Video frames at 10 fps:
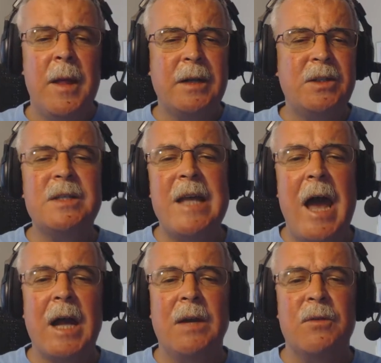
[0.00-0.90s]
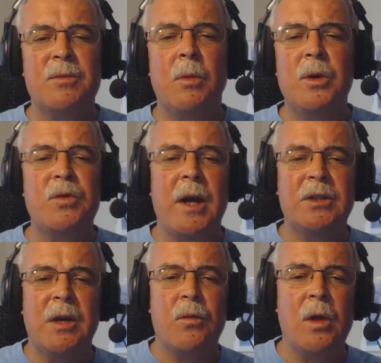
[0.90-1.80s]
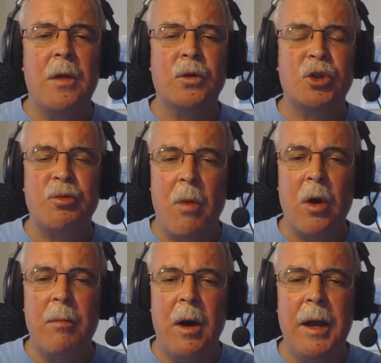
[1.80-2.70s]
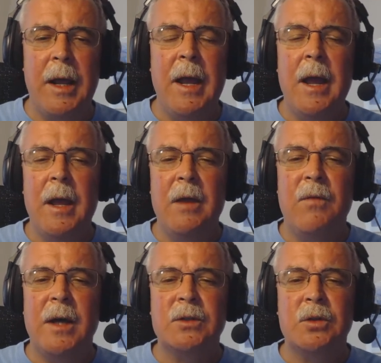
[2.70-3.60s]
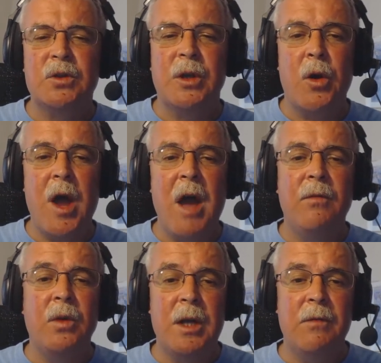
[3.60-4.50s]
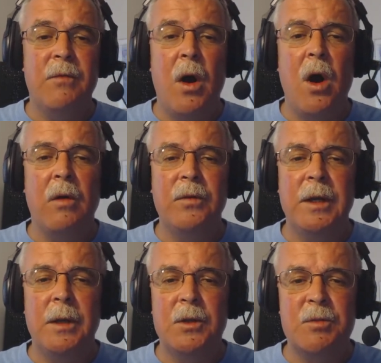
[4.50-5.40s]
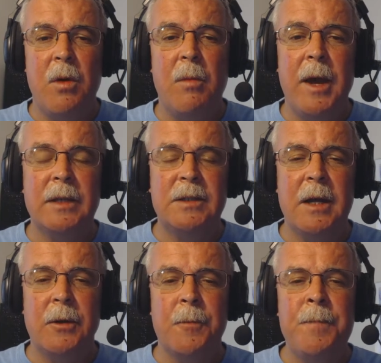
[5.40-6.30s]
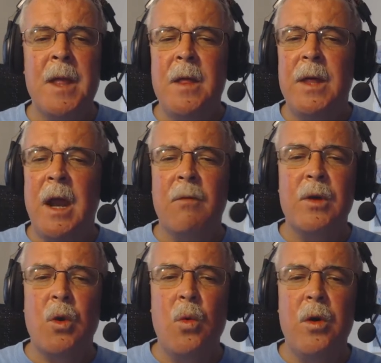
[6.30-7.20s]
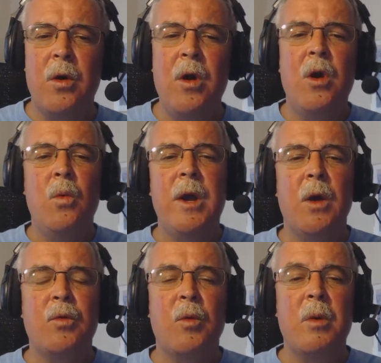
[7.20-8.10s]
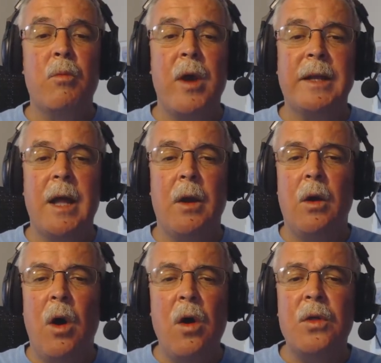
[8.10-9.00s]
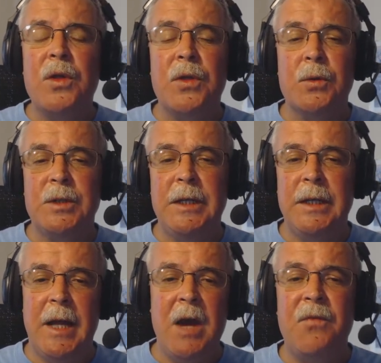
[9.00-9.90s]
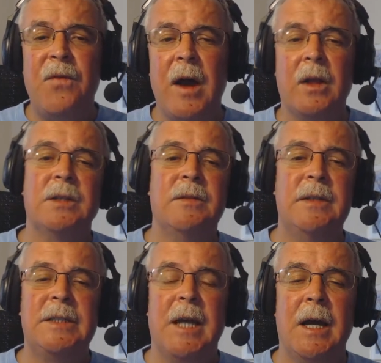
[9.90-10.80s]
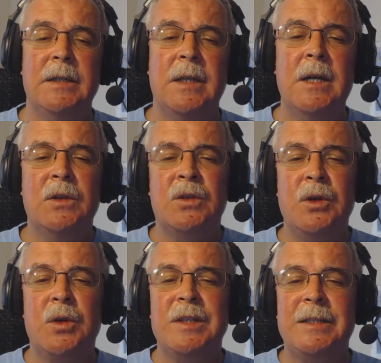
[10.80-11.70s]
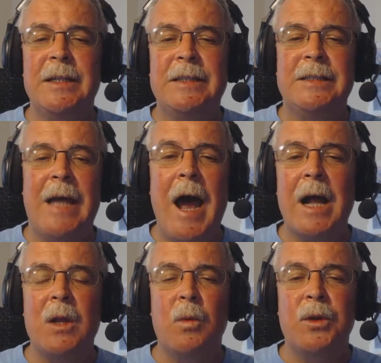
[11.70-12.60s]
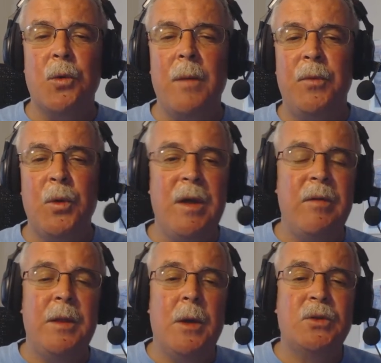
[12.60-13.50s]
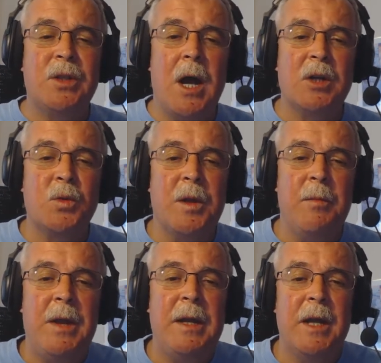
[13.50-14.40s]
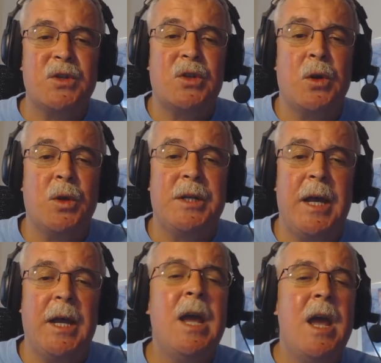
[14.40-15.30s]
not just the activists, but we track several other smart money investors that are heavily involved in the small bank sector. Then every quarter we go through and we break down all the 13 F filings of these guys so you can see exactly what they're up to, even in those stocks where they didn't necessarily take